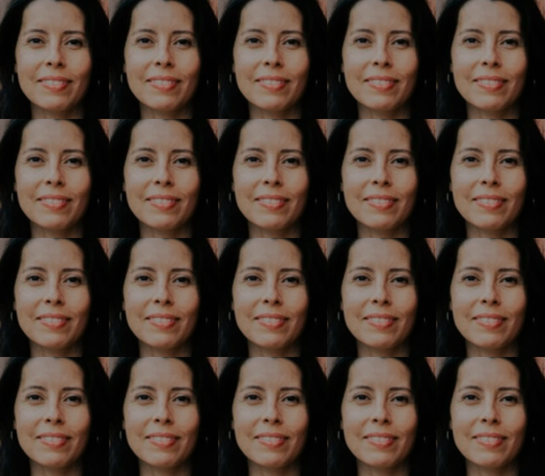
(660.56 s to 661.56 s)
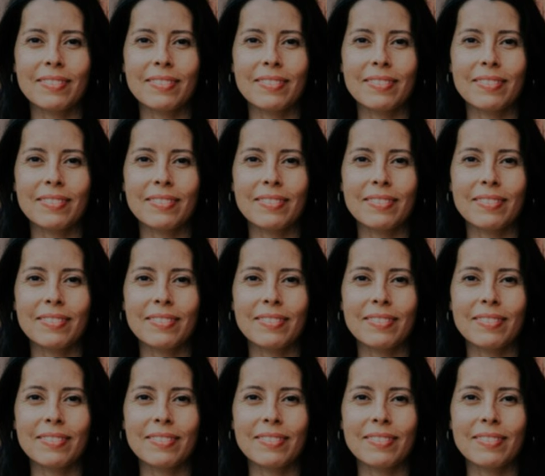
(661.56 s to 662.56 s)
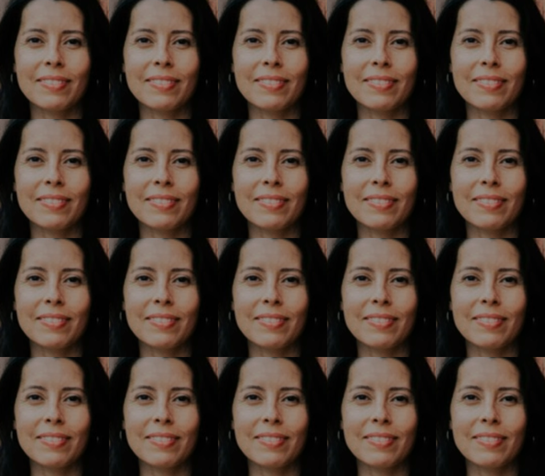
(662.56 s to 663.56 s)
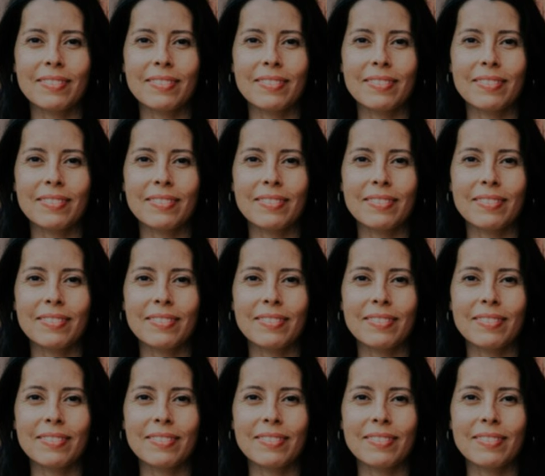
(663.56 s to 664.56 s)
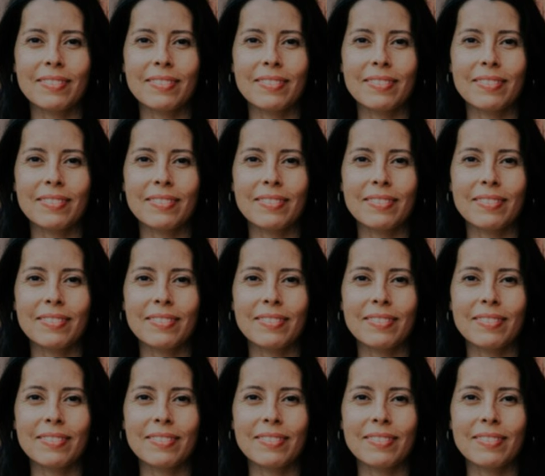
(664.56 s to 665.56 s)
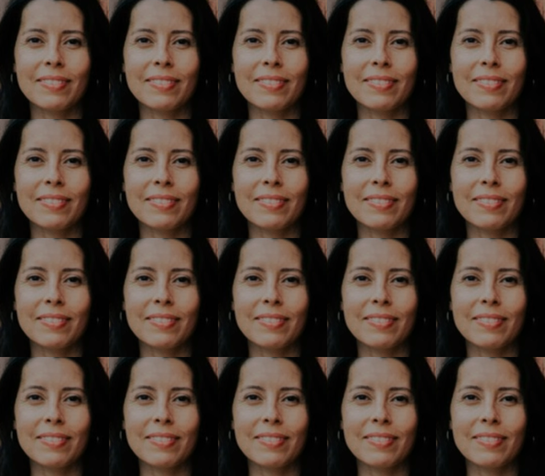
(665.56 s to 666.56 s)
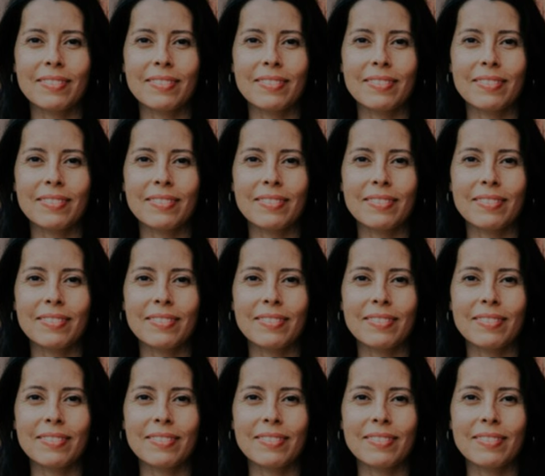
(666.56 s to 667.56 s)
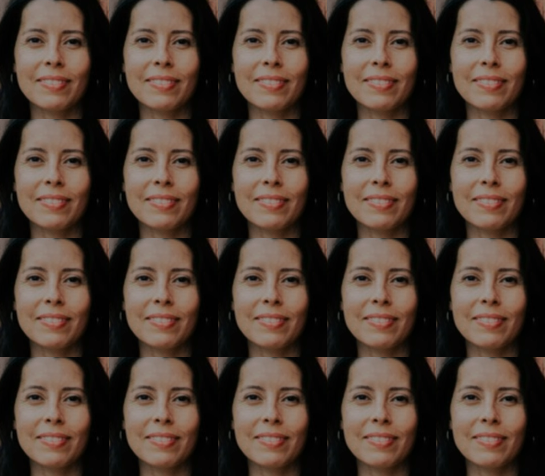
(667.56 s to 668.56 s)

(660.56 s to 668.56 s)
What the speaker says: (no lip movement)